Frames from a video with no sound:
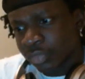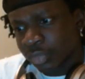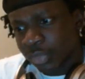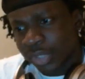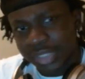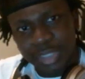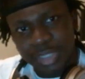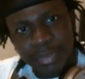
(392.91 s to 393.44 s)

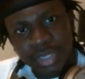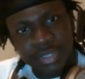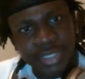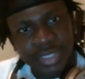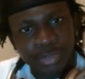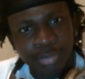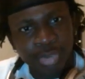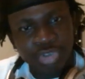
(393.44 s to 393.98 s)
when I came out of
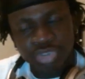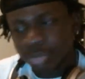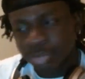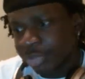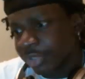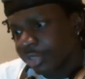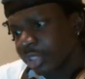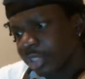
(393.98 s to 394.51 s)
that depression
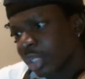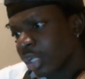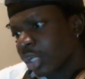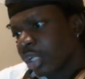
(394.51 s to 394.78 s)
period.